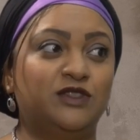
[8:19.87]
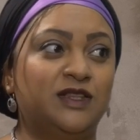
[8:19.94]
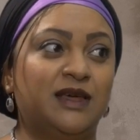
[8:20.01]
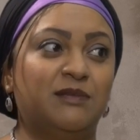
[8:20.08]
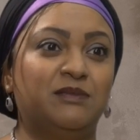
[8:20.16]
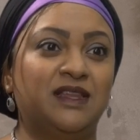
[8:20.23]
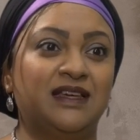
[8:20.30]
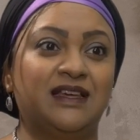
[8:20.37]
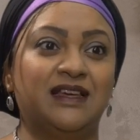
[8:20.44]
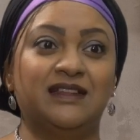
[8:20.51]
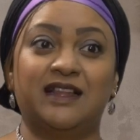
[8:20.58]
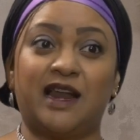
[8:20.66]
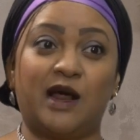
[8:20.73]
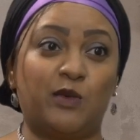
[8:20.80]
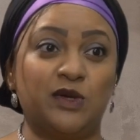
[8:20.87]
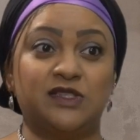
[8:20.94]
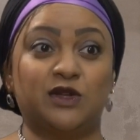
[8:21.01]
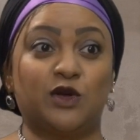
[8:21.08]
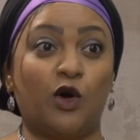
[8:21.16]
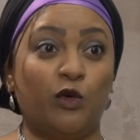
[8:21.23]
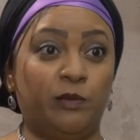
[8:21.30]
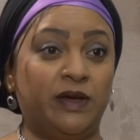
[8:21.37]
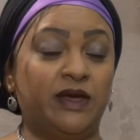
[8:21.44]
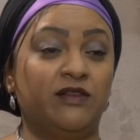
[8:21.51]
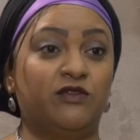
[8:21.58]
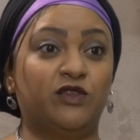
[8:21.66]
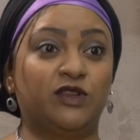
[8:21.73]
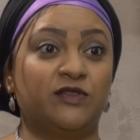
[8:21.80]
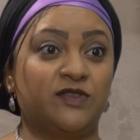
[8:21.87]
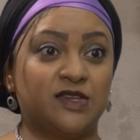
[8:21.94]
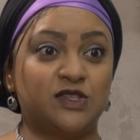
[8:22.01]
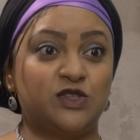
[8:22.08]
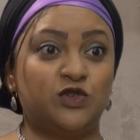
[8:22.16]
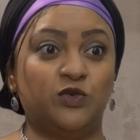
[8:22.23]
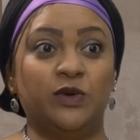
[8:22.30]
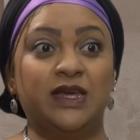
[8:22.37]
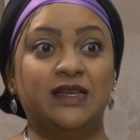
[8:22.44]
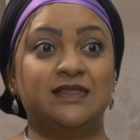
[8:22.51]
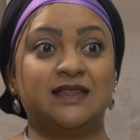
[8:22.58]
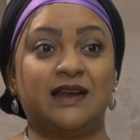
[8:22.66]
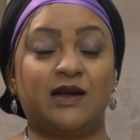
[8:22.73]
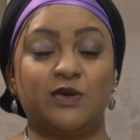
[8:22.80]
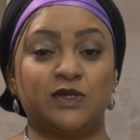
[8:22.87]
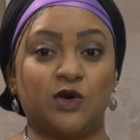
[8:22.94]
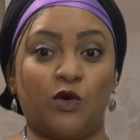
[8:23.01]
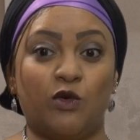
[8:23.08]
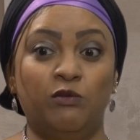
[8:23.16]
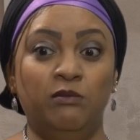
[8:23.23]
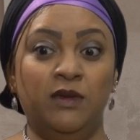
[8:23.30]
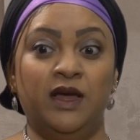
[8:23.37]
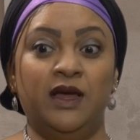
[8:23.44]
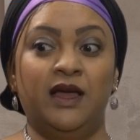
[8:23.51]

to them thinking that I wasn't coping for the first 2 weeks that I was home.